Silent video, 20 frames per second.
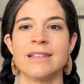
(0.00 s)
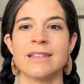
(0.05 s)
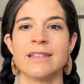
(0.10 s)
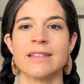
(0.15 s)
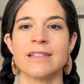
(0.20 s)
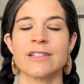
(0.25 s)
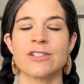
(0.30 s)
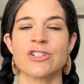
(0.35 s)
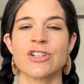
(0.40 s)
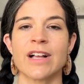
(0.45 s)

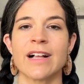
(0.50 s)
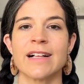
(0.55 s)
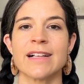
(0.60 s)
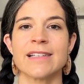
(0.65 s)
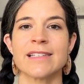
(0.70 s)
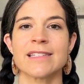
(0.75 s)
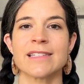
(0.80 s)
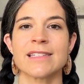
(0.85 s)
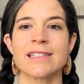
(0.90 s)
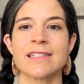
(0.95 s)
the
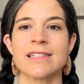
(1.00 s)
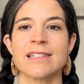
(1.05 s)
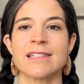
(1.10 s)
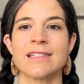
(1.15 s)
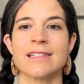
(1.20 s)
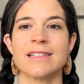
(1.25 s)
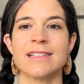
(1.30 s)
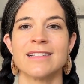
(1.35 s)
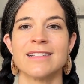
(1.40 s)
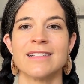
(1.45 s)
chest,
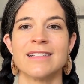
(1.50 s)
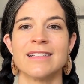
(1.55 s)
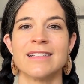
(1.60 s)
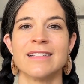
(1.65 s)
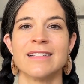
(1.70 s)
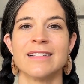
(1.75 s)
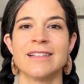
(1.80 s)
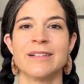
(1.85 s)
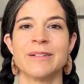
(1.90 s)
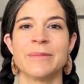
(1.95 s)

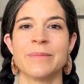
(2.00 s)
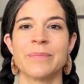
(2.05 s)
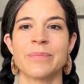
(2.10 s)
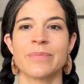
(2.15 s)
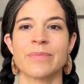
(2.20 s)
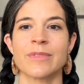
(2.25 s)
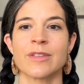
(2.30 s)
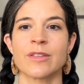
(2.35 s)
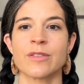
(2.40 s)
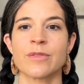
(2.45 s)

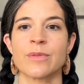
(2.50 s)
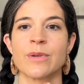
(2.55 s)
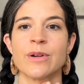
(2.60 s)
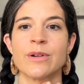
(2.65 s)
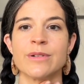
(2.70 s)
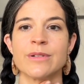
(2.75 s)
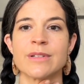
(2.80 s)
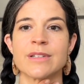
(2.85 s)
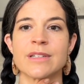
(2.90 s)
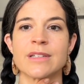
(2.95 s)
the
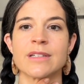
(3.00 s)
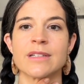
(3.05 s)
throat,